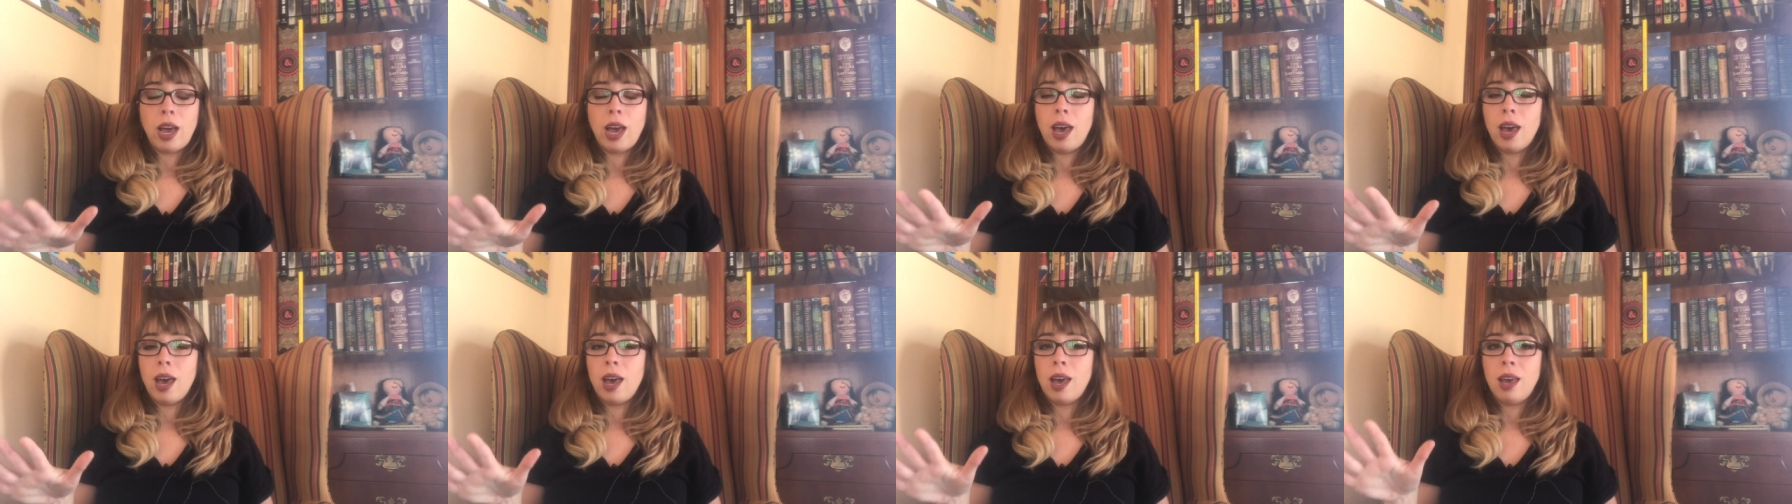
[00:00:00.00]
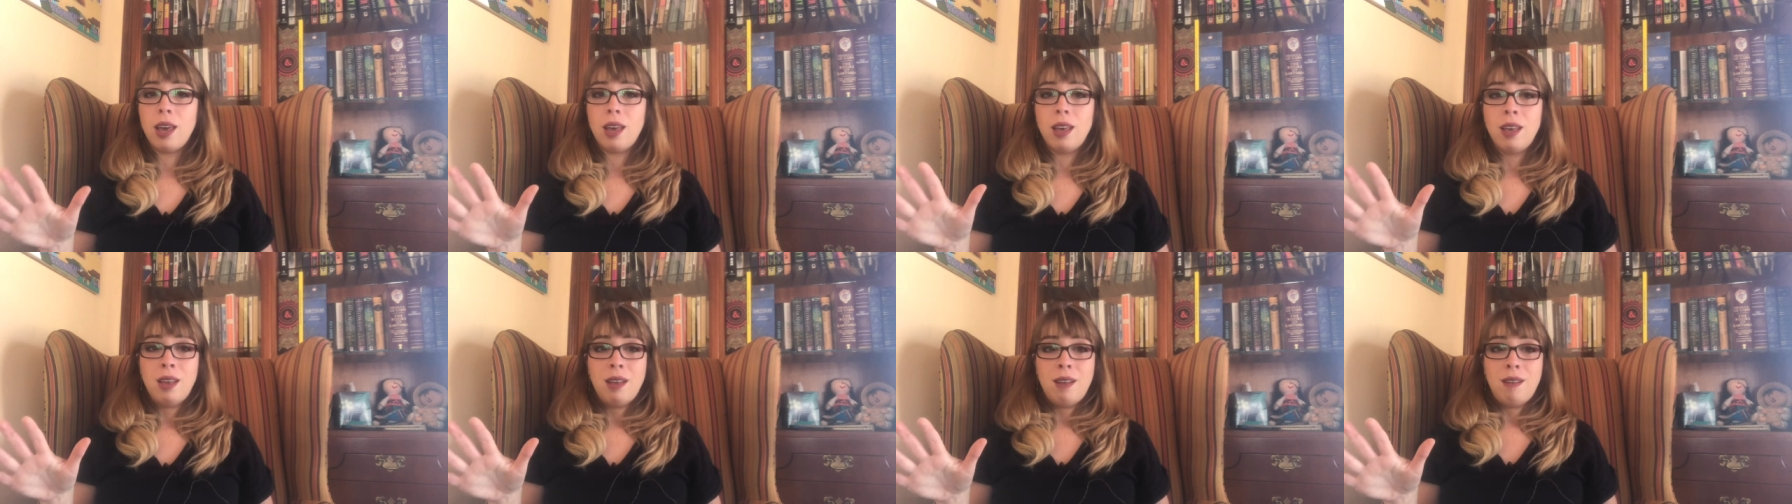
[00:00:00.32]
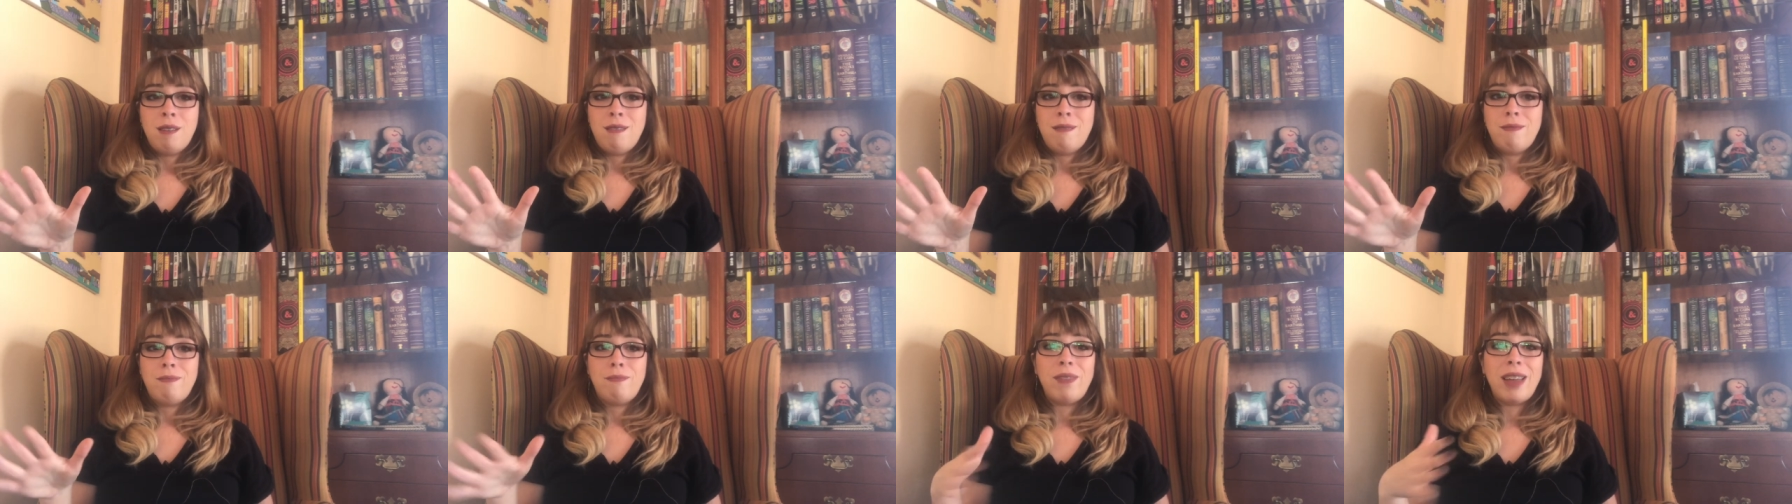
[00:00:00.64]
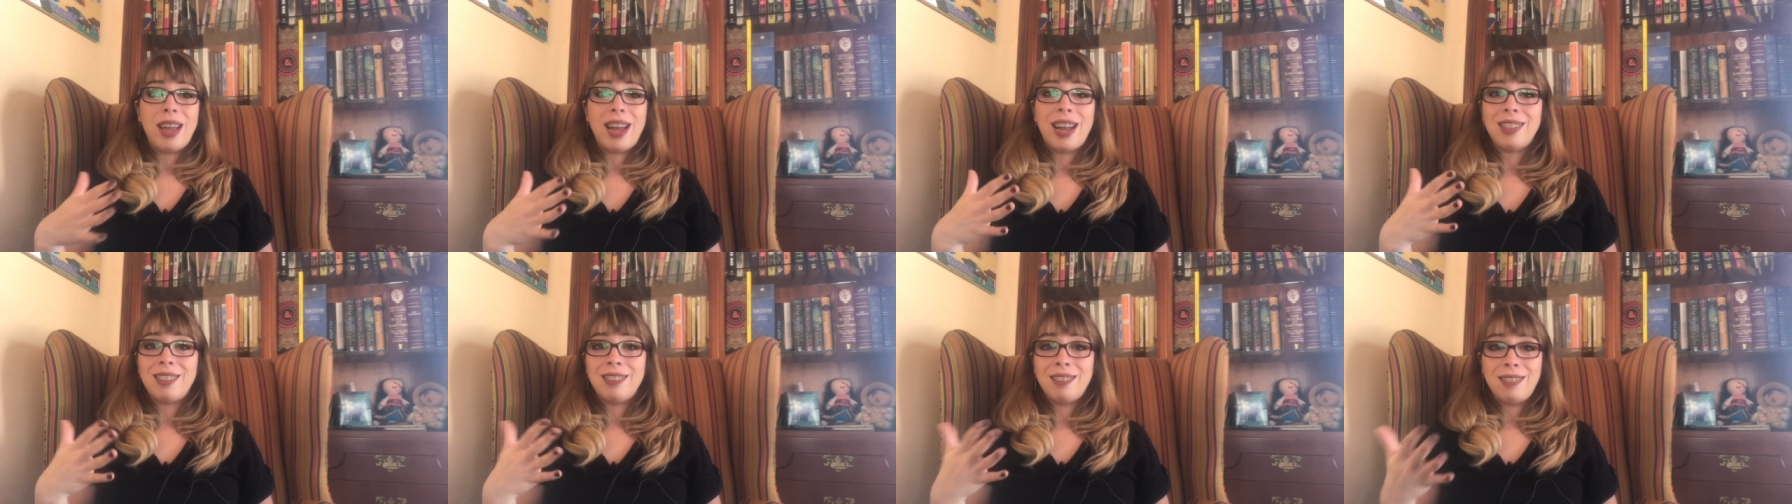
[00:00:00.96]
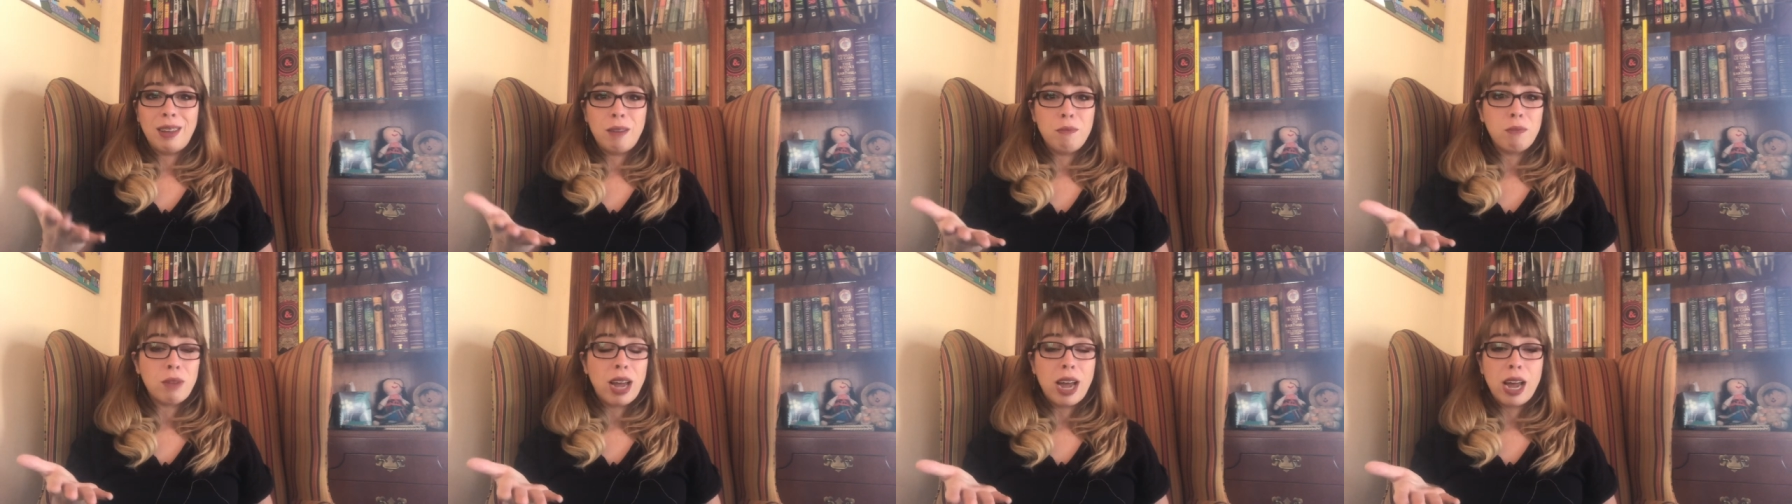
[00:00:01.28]
Uh, at the
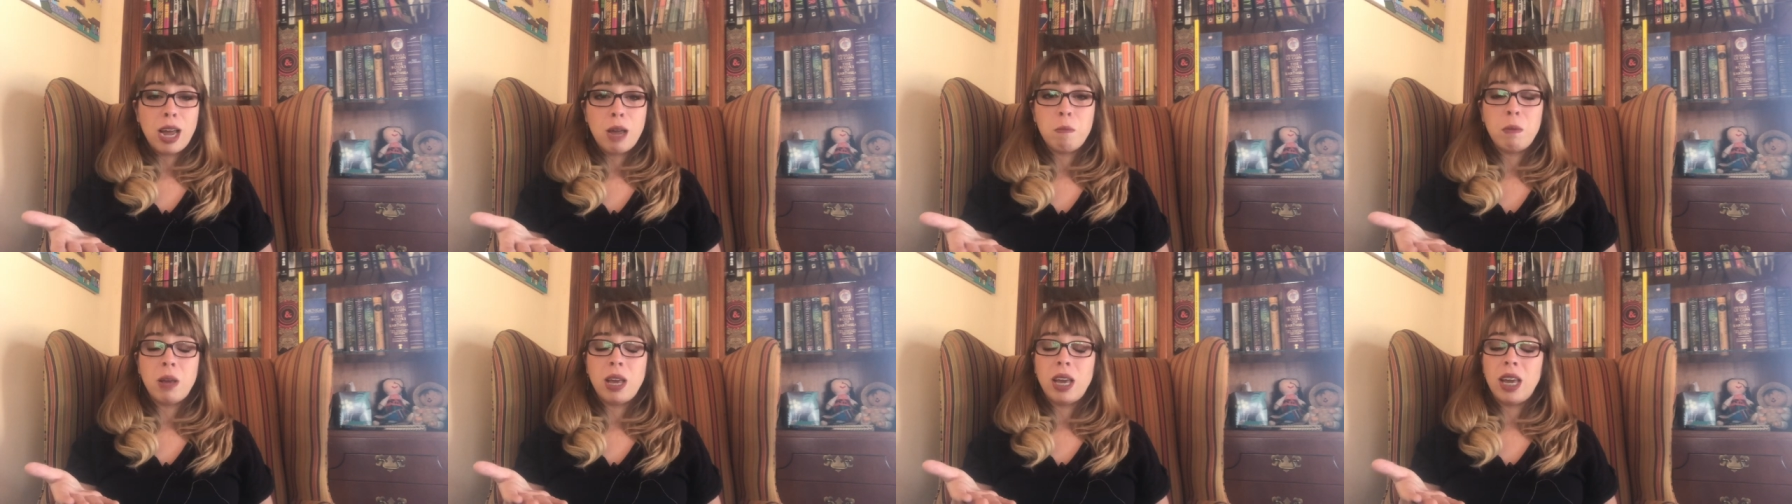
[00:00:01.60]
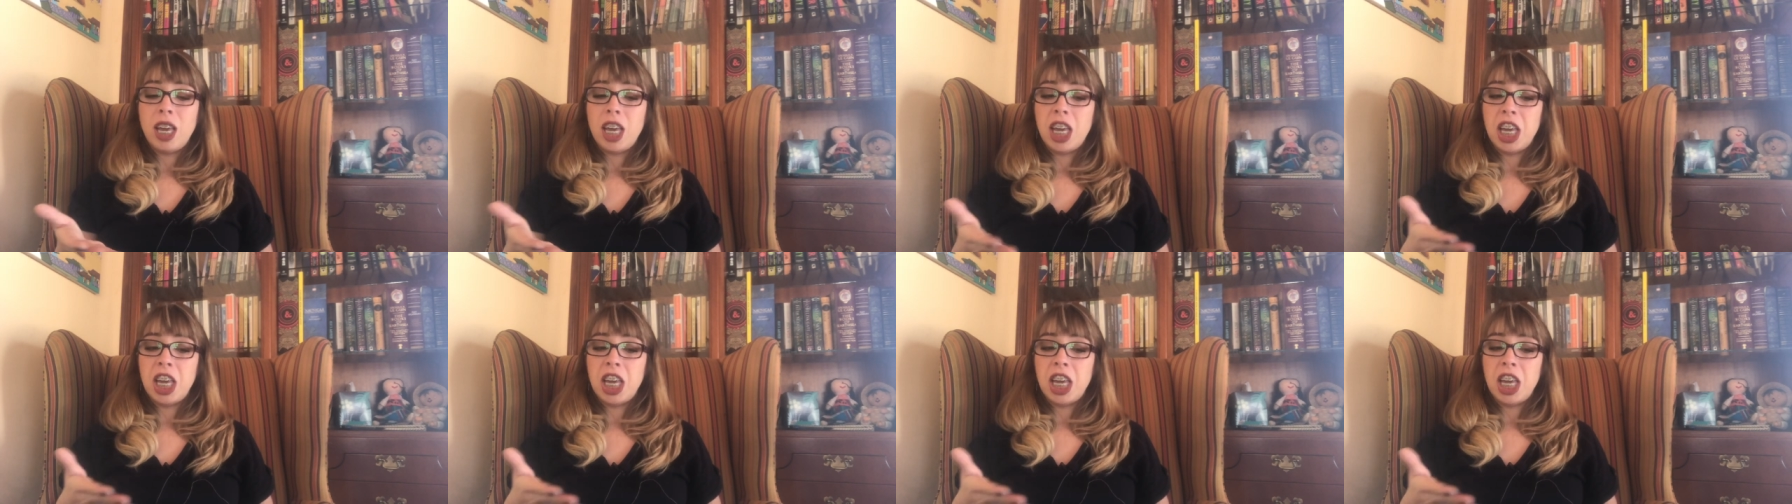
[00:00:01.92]
same time,